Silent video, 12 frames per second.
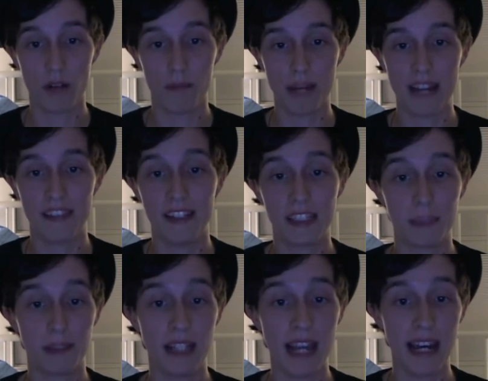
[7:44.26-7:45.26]
bad things
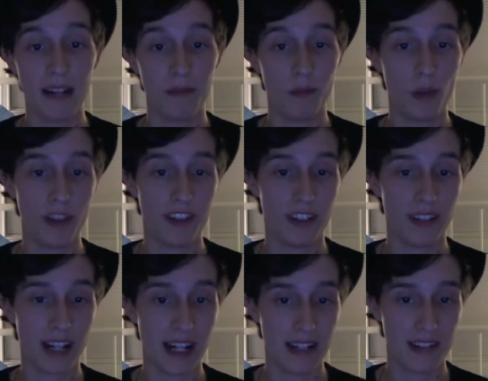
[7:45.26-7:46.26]
began, with
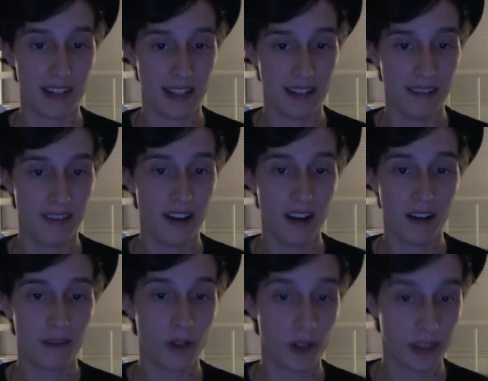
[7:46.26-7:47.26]
lies and
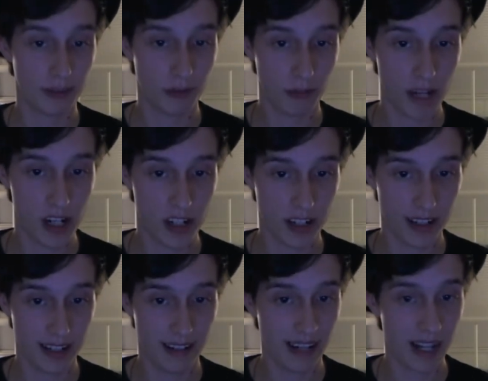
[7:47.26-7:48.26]
false information,
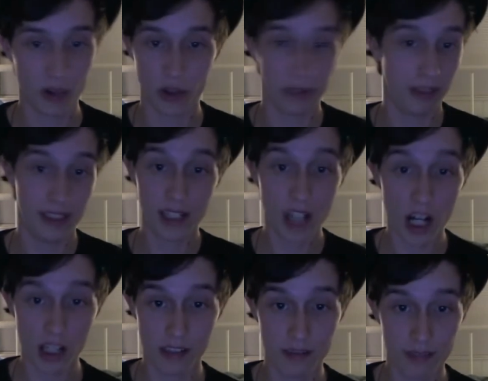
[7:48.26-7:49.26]
and I don't want to be the
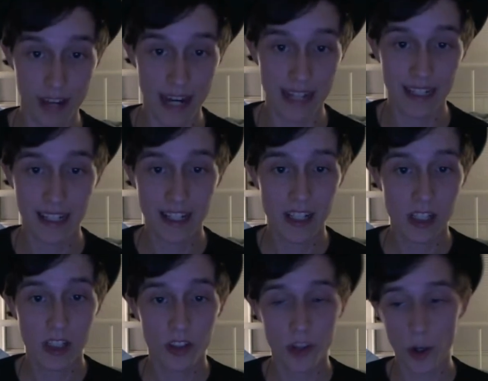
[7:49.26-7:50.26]
cause of that.
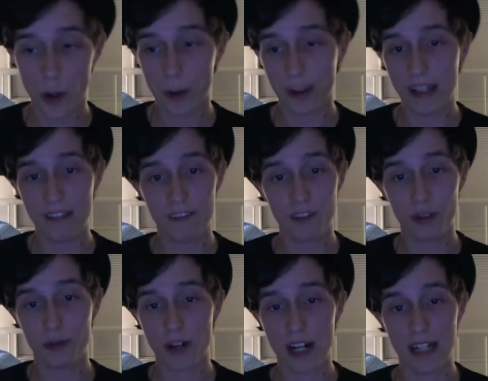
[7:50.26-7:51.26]
So if you
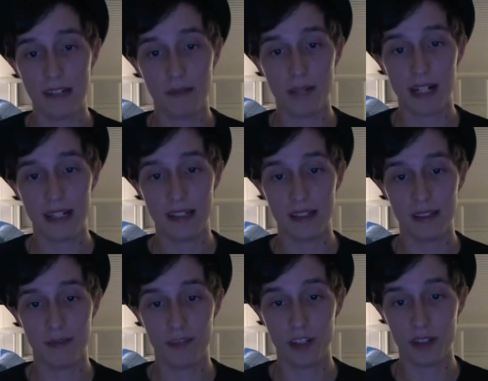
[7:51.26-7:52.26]
find my
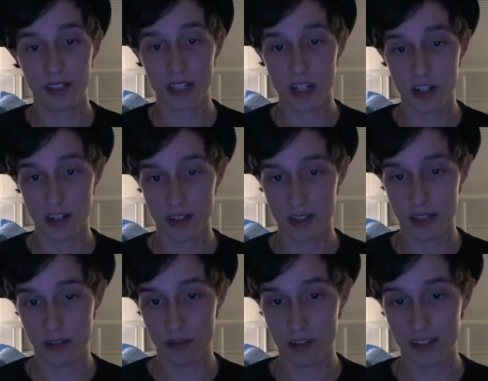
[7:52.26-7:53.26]
video discussions
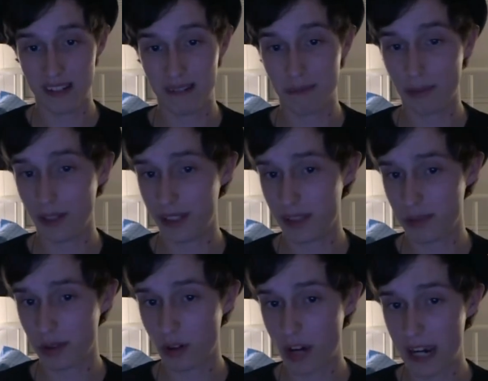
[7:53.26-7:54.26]
interesting, please
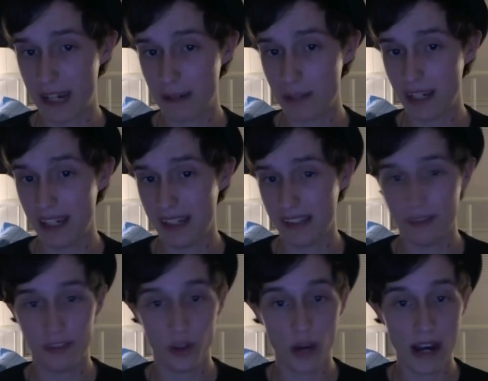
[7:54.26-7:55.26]
subscribe, and
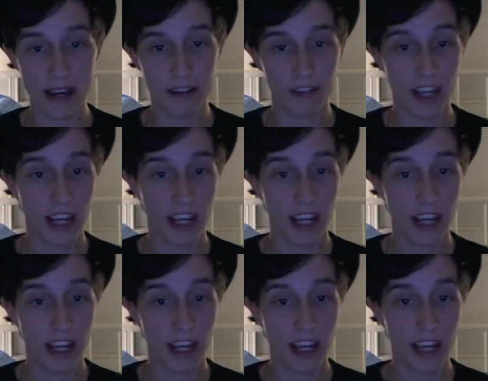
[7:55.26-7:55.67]
if you have